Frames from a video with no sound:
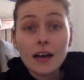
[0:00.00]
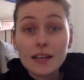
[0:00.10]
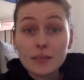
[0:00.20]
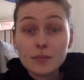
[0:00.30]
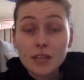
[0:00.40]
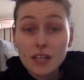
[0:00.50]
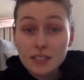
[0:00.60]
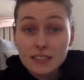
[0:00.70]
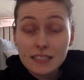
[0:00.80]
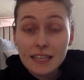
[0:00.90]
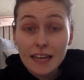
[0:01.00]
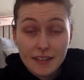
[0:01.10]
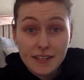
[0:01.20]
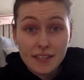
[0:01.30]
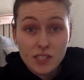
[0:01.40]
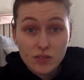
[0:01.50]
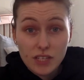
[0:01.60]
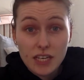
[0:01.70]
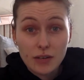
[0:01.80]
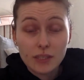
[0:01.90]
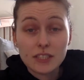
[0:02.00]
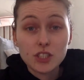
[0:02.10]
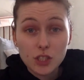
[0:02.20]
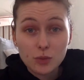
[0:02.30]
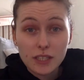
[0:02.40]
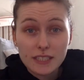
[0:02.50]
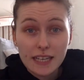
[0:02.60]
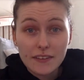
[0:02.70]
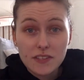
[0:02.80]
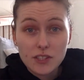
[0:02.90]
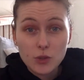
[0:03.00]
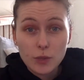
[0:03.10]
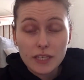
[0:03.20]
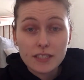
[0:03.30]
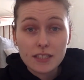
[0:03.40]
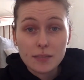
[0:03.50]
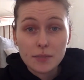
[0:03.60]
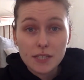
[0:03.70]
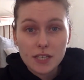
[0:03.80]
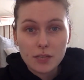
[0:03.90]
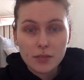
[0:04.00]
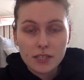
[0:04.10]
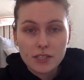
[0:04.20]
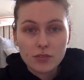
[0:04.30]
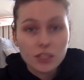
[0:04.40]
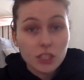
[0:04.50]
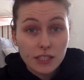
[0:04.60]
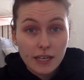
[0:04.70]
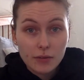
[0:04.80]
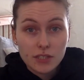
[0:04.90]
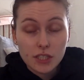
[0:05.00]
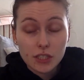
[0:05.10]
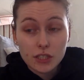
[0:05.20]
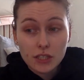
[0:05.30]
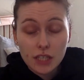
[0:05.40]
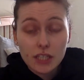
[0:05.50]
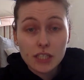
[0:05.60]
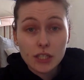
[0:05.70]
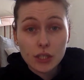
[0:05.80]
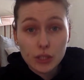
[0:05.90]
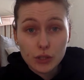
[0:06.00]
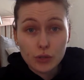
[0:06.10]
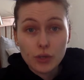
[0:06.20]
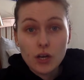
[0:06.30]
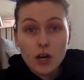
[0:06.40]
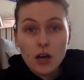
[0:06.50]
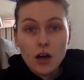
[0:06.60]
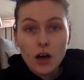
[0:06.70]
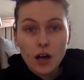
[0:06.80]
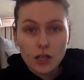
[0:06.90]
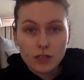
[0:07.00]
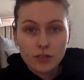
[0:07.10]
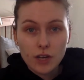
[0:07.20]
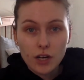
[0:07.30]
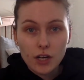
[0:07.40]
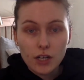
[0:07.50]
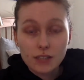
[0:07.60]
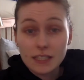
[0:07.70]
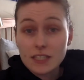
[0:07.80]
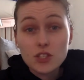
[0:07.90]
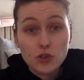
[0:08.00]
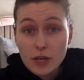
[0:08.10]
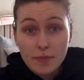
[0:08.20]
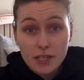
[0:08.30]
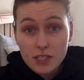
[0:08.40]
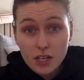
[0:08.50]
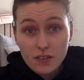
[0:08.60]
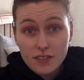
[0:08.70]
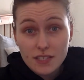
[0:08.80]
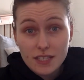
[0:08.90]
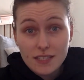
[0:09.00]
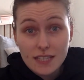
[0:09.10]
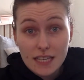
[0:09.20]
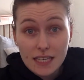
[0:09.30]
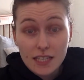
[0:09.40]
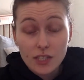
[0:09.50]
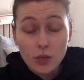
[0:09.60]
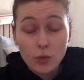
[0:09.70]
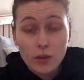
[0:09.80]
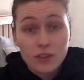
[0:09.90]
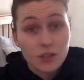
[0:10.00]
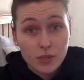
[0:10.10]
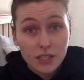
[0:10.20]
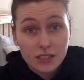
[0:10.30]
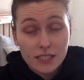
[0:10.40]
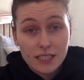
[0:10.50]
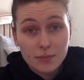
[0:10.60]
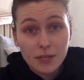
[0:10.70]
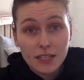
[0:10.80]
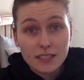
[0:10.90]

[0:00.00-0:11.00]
I am currently editing this video, and I just wanted to add this quick clip in here because originally I was in, gonna include all of our like streaming services in with the utilities, but I